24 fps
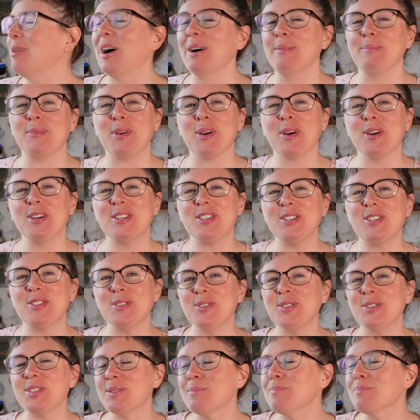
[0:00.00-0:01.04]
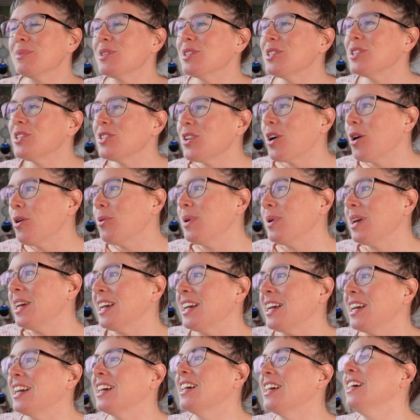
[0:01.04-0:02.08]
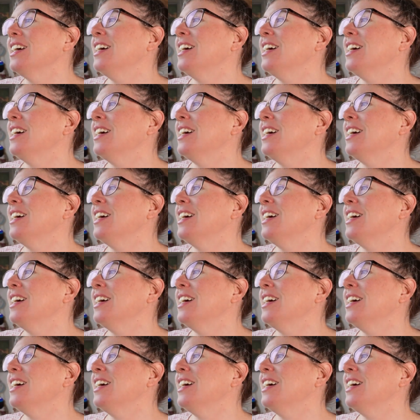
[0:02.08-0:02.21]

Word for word: I'm going to do some sewing.